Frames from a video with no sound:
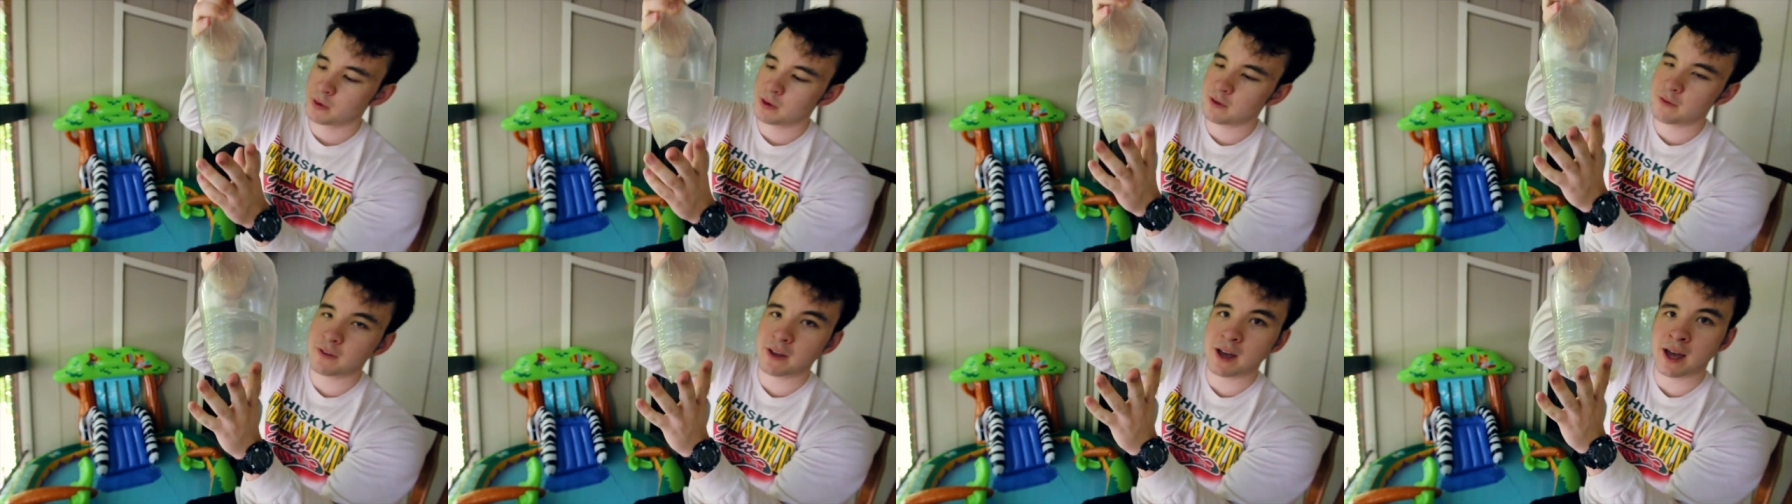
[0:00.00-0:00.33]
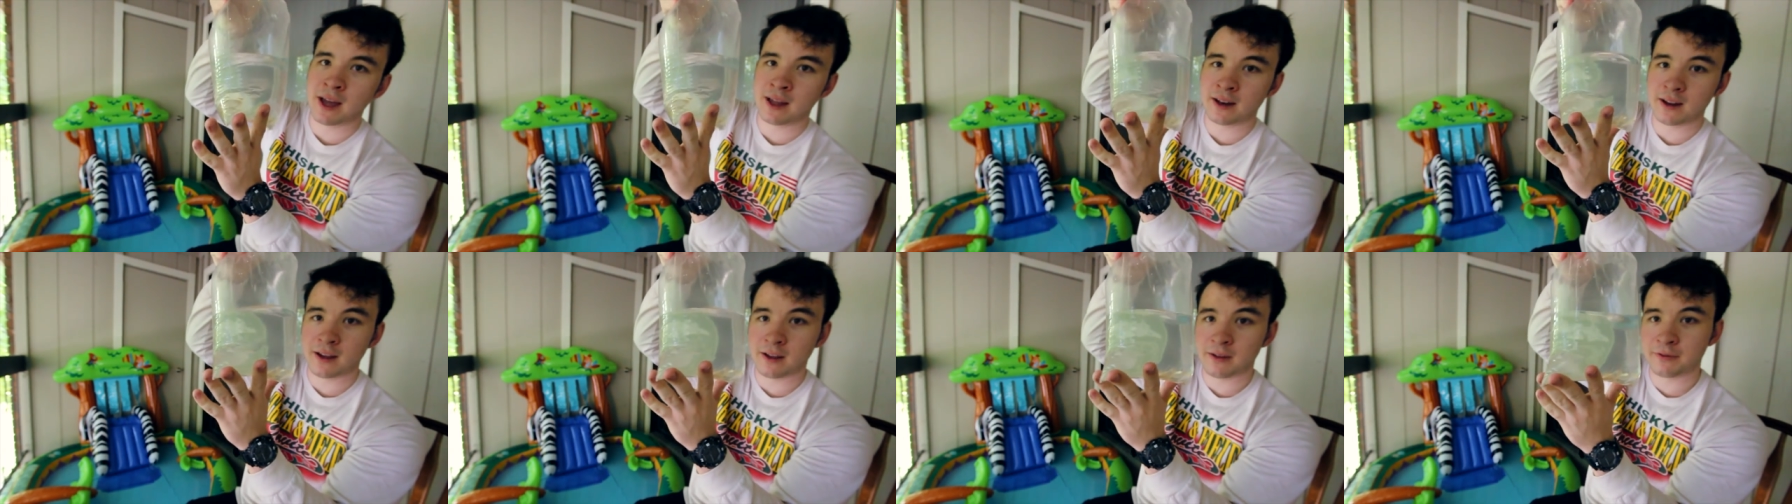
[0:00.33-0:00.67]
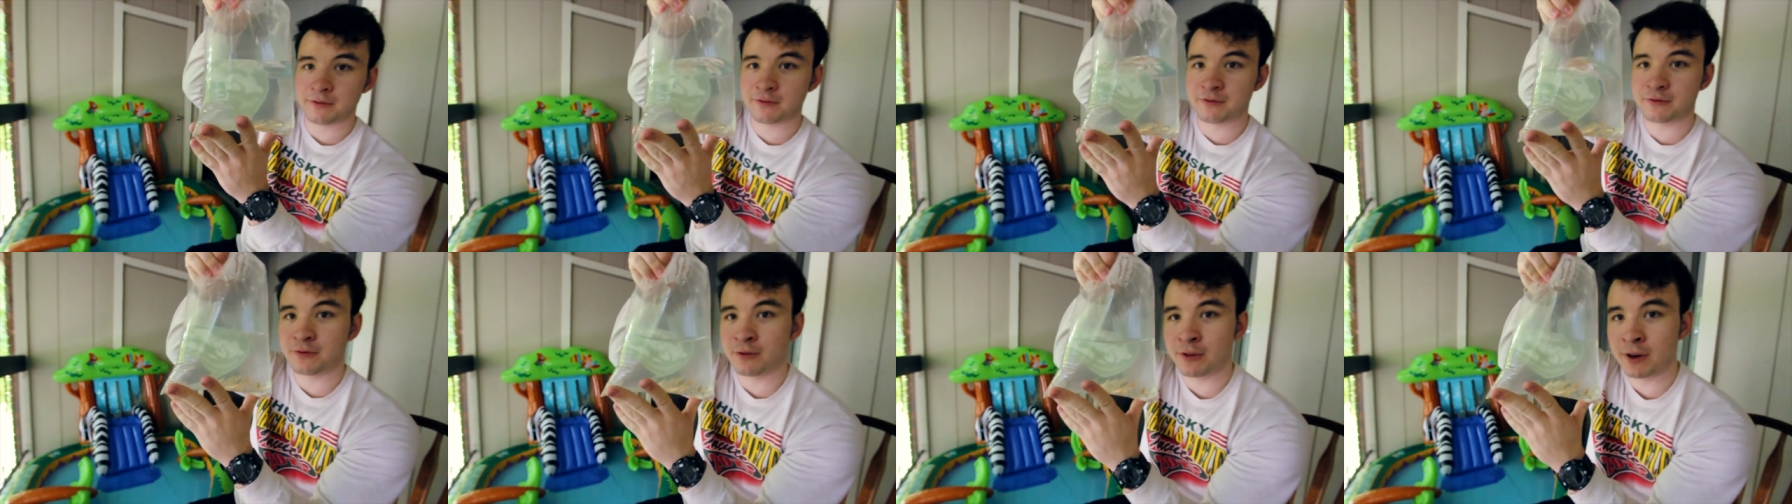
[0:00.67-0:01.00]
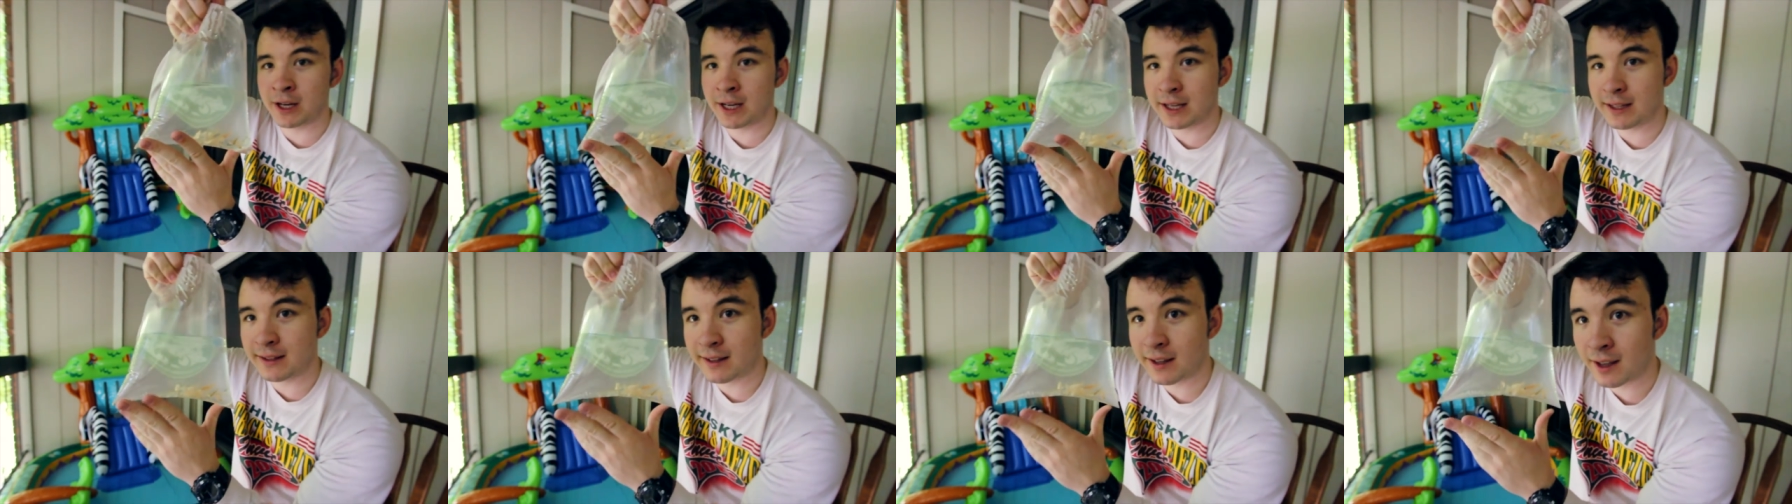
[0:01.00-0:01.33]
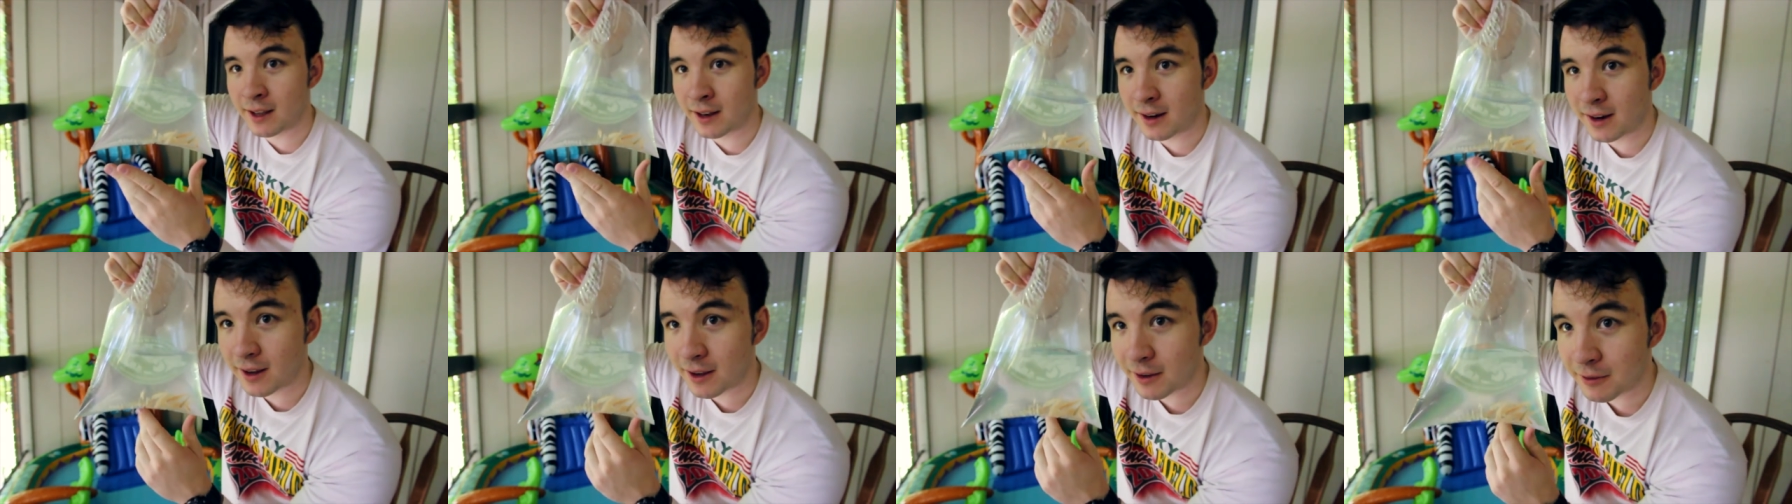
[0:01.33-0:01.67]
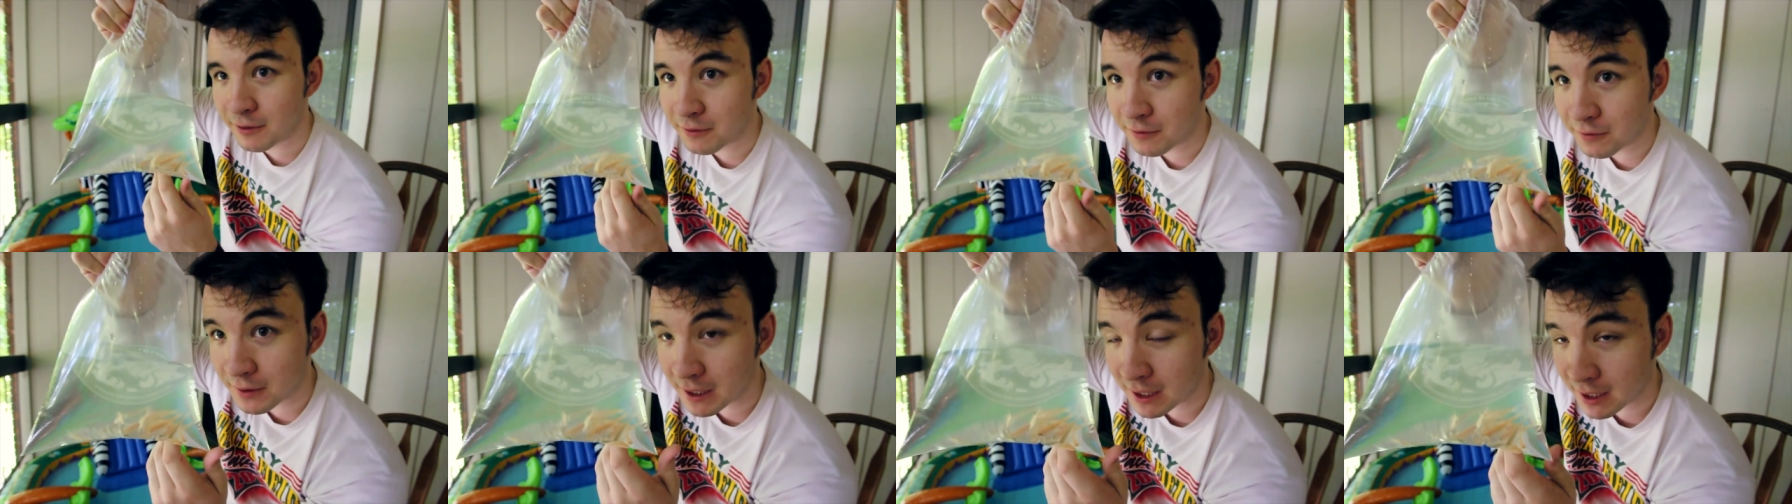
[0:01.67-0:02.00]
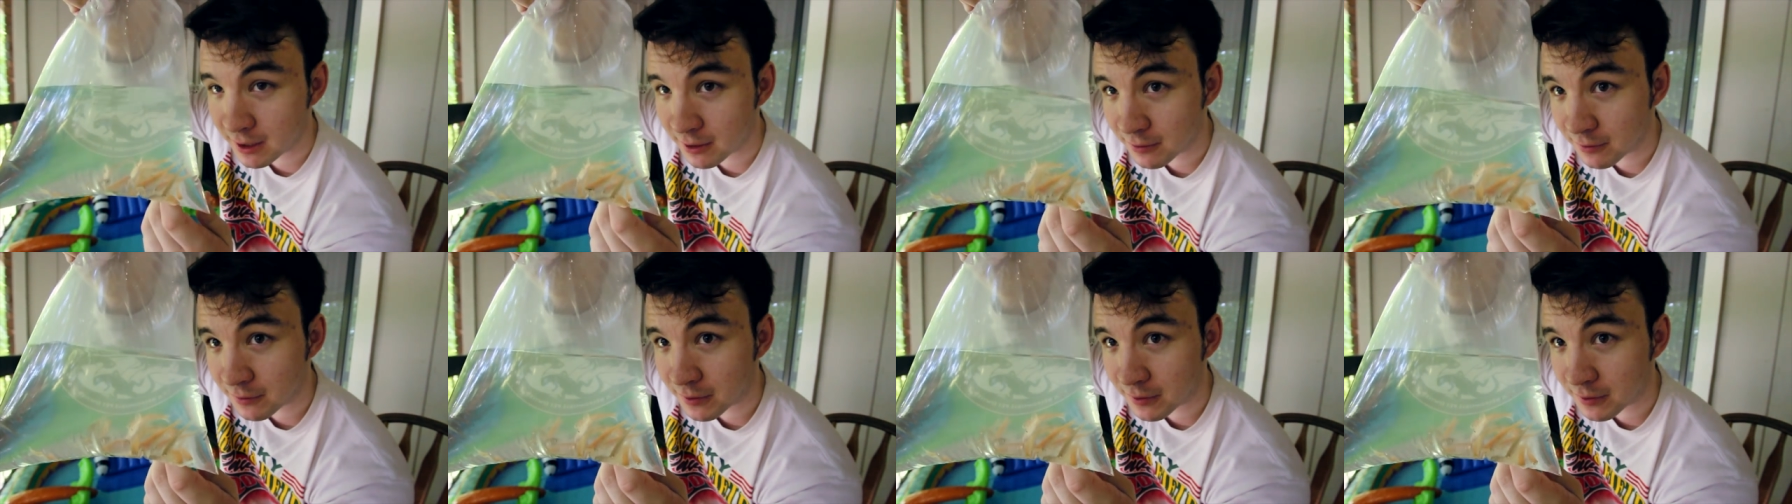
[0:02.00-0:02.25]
We've got a freak ton of feeder